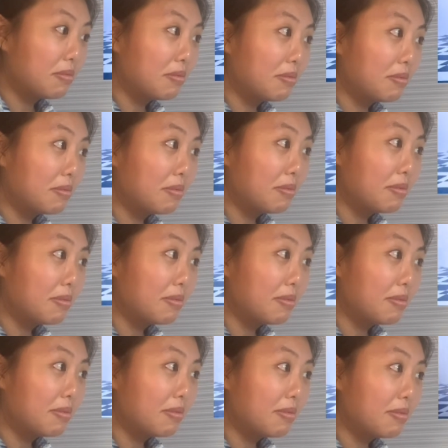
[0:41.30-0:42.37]

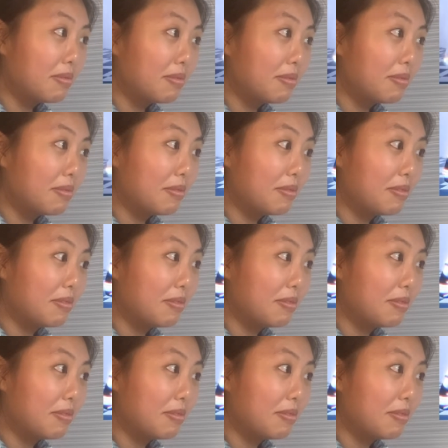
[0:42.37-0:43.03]
Nothing is said.